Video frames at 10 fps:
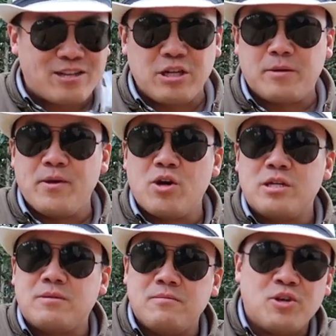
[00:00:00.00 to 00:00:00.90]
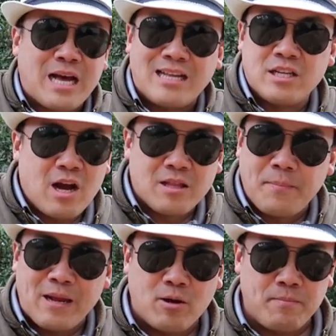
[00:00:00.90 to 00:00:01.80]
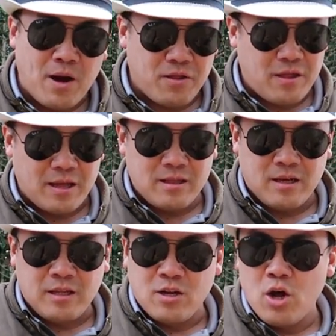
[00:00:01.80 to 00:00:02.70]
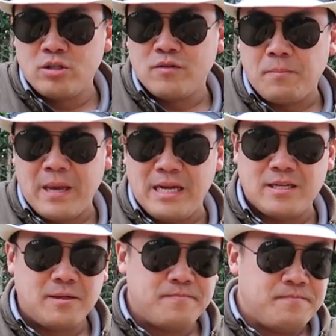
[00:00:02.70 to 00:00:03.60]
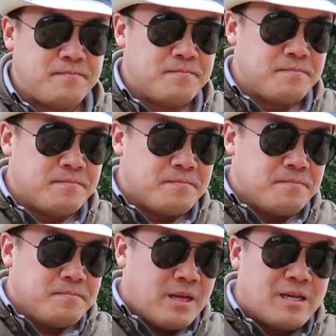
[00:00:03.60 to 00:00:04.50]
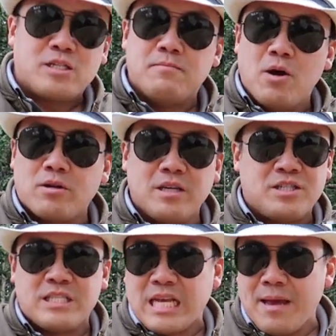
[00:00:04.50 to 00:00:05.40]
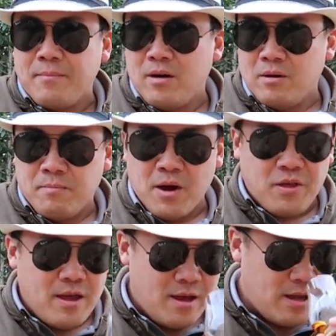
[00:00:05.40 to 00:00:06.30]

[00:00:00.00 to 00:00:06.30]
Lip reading: Actually, to be honest, you can't deny the peat on both. The nose or the peat and the smoke is the same on both.